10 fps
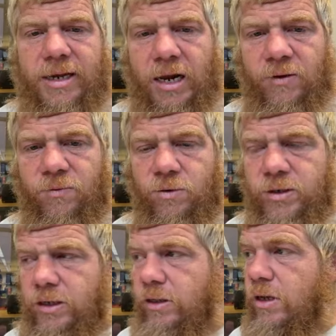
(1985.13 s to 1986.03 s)

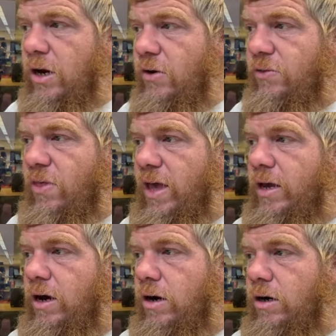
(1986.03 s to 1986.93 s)
California, they
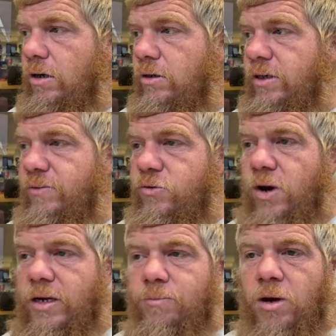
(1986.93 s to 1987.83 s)
are even
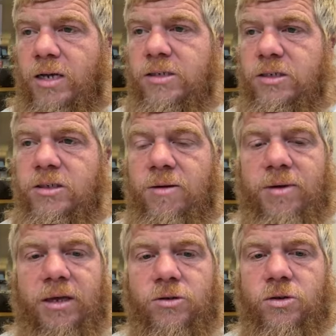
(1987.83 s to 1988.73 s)
trying to process them
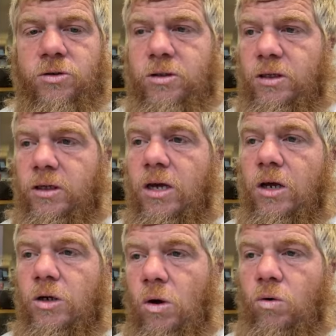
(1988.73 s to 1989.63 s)
into the
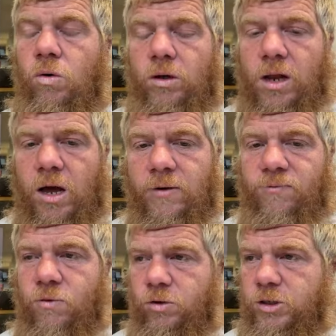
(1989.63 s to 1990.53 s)
local law
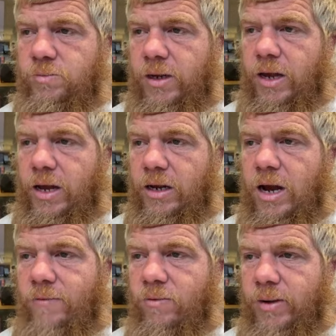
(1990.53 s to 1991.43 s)
enforcement and
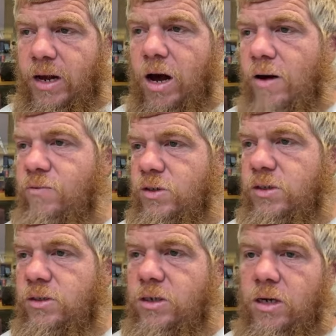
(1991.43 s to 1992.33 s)
government
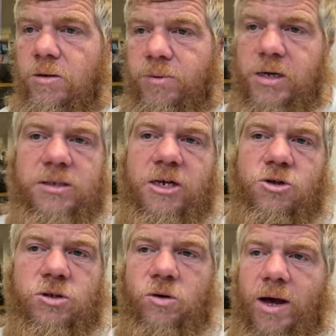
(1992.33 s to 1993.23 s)
offices, because they
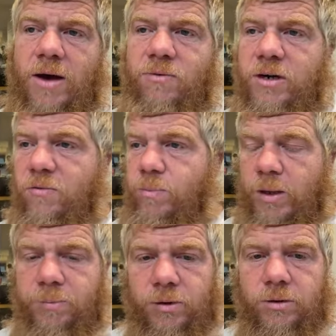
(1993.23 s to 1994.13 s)
just don't have enough
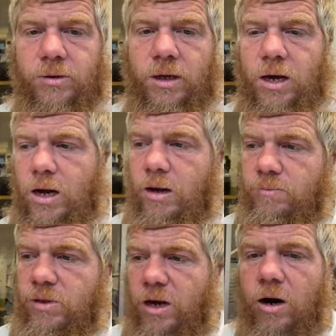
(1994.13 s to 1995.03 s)
people
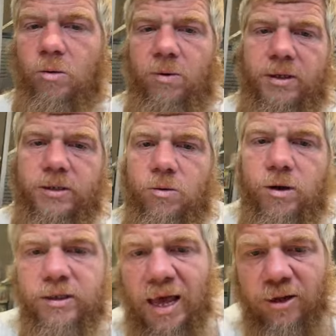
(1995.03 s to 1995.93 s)
um, that are willing to
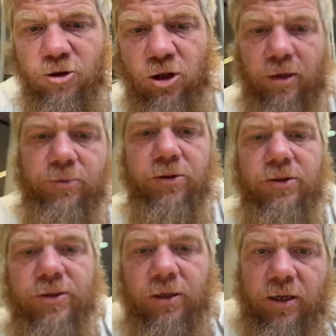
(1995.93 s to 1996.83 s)
work that cheap,
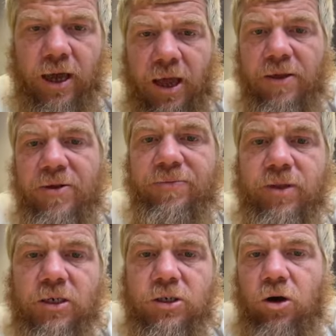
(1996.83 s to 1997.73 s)
okay?
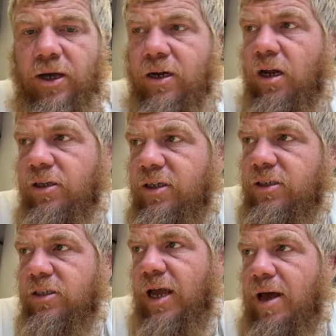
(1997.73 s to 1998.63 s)
So, and all of
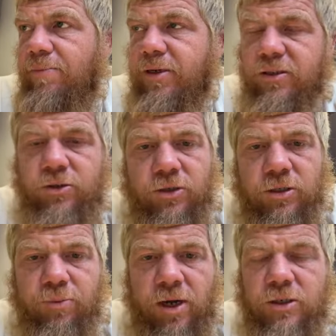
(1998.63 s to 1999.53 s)
this is happening to
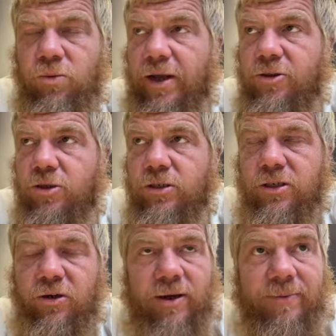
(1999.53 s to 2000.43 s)
suppress wages.
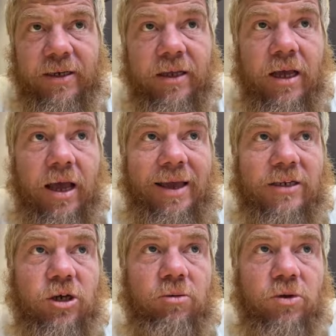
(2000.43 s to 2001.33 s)
So, I mean,
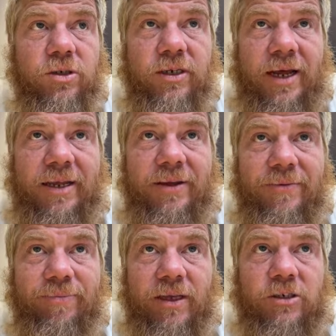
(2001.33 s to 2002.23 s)
it's almost like
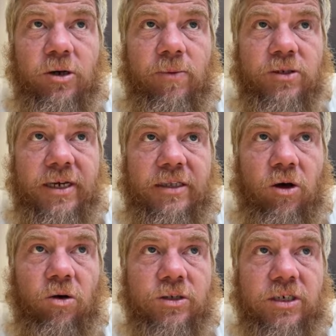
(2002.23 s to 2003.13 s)
It's almost like the
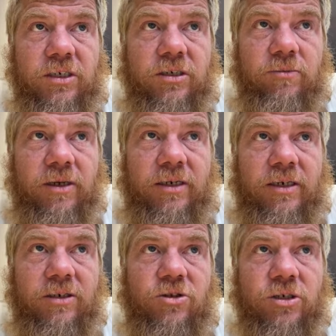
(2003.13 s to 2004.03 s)
whole system, it
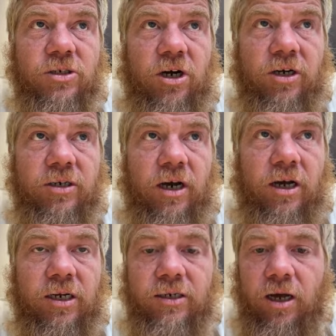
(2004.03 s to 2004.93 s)
didn't just turn
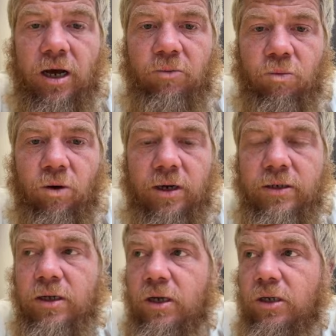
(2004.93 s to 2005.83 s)
on on one.
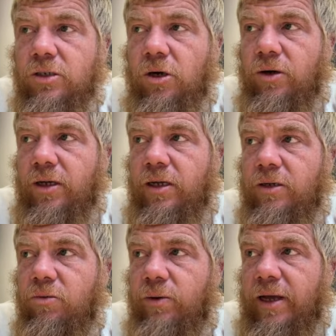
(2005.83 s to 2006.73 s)
So in
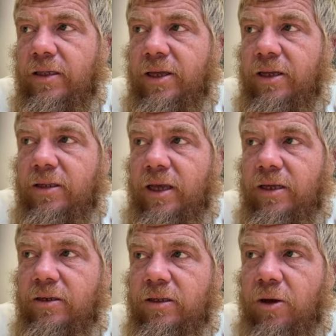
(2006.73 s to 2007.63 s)
a way, they,
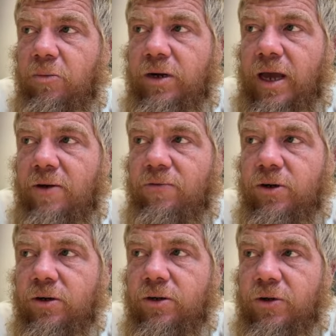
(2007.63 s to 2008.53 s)
they, they, went,
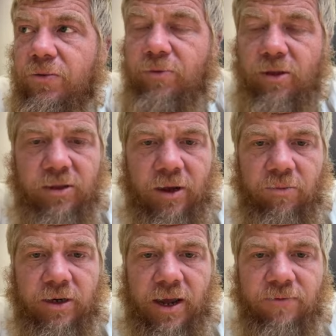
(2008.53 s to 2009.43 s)
after, they
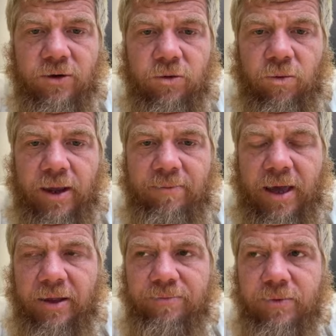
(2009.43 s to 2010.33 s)
went after the white
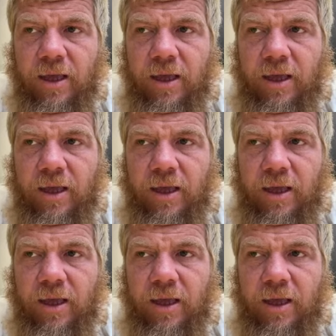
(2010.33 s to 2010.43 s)
male.